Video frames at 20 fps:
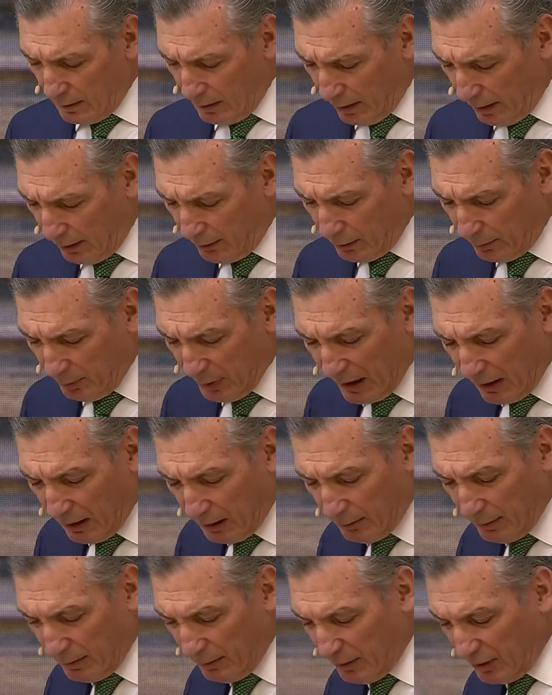Other
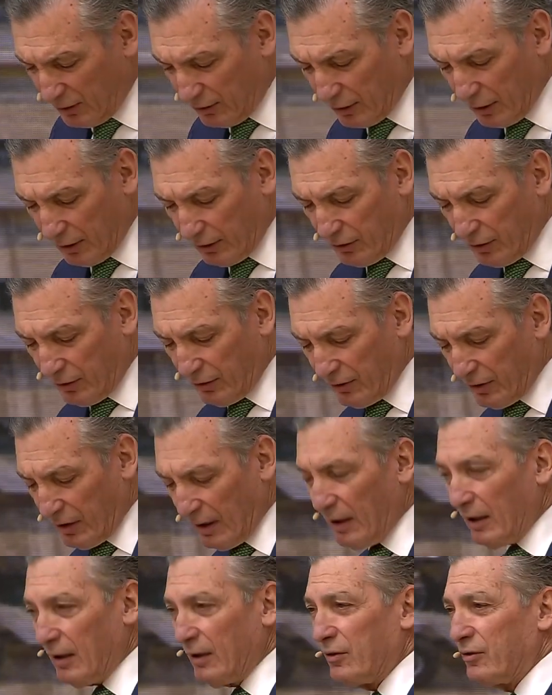battery researchers
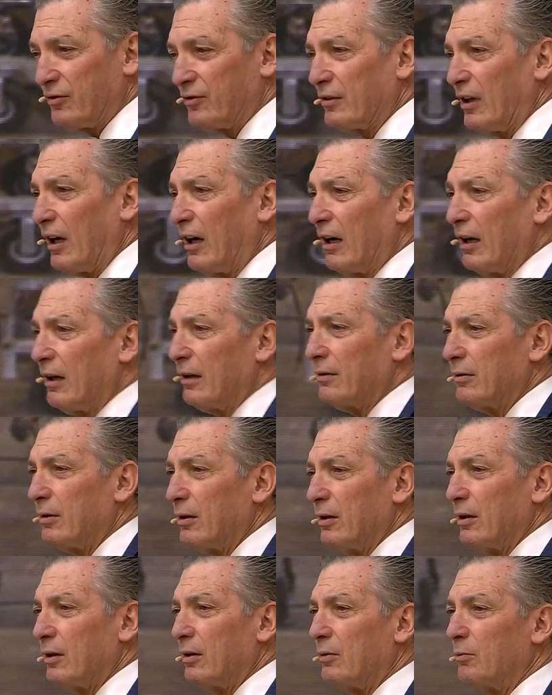start
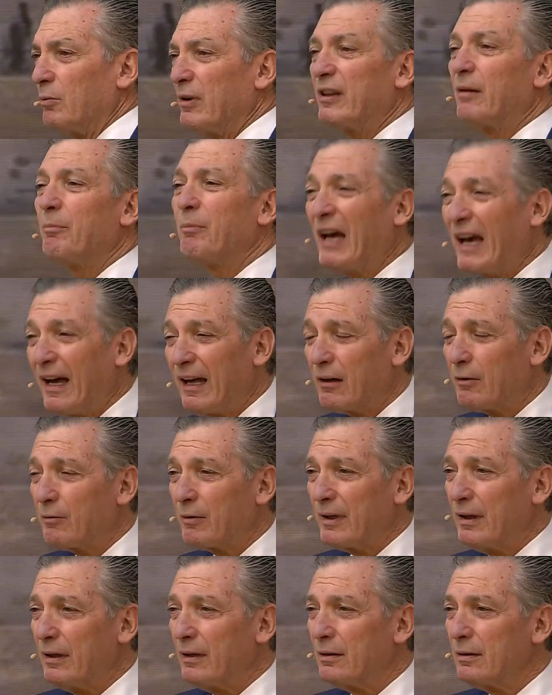with a
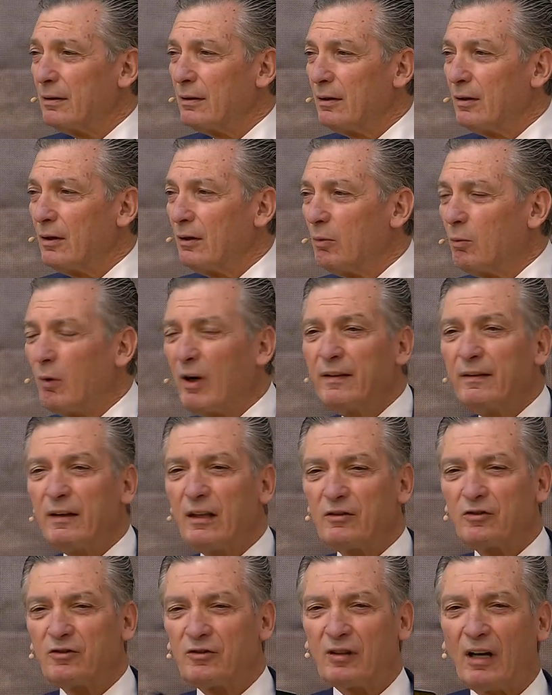battery one
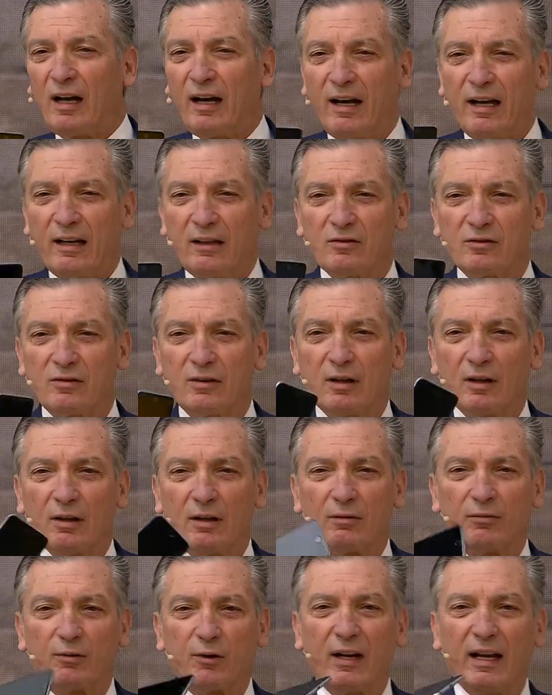that's sized
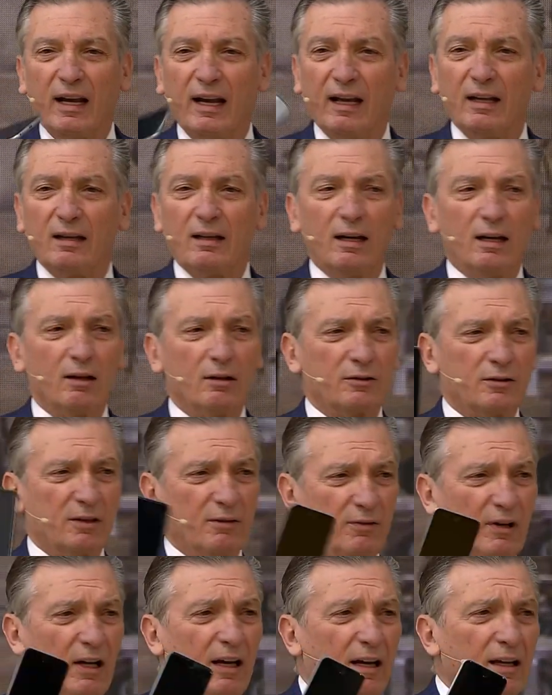for a handheld
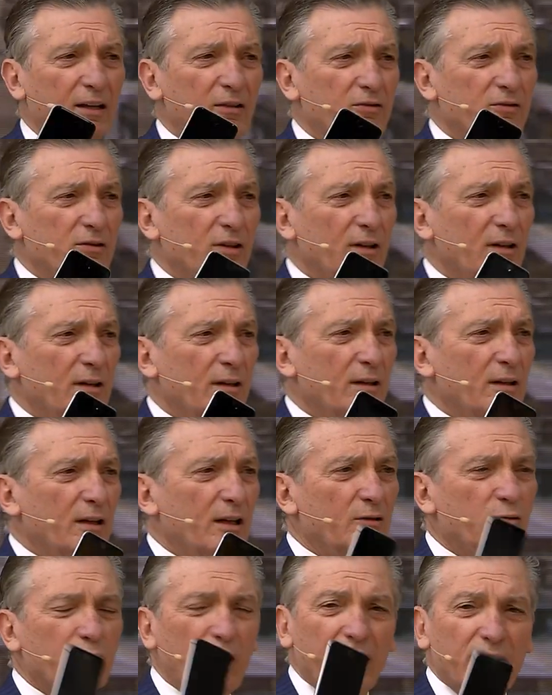device,
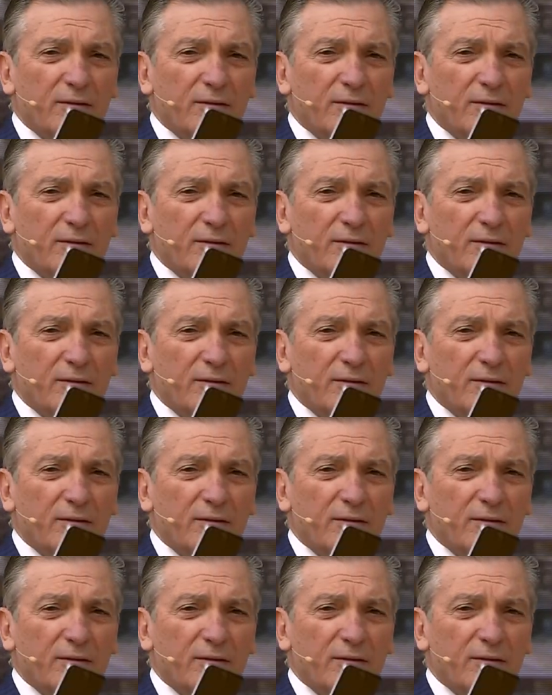and try